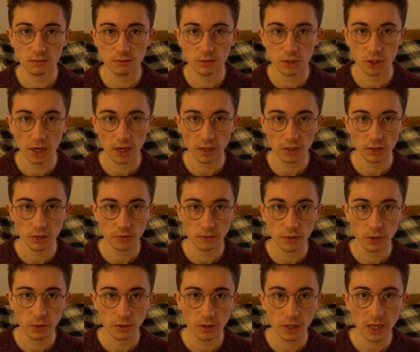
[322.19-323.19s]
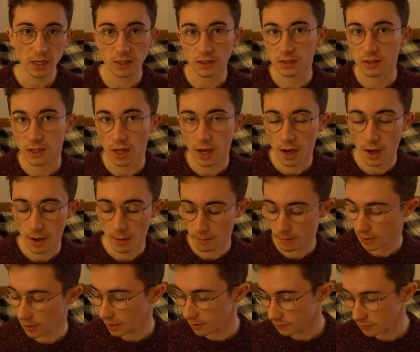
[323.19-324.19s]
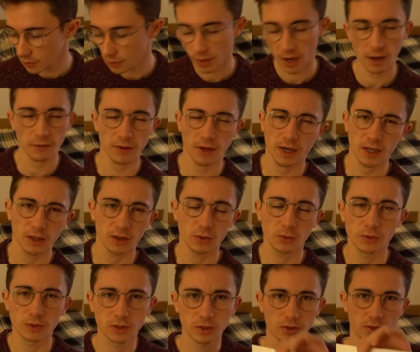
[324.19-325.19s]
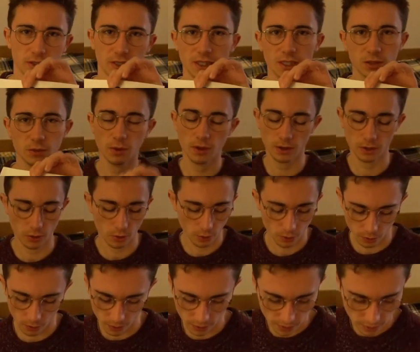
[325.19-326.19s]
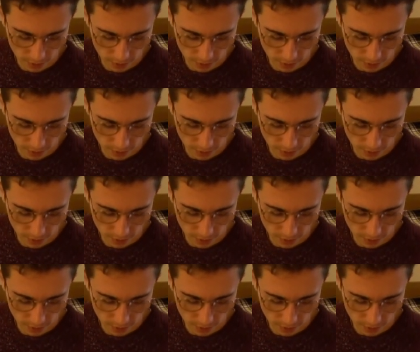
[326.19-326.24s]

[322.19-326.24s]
change a few things. But if you have any thoughts on this one, or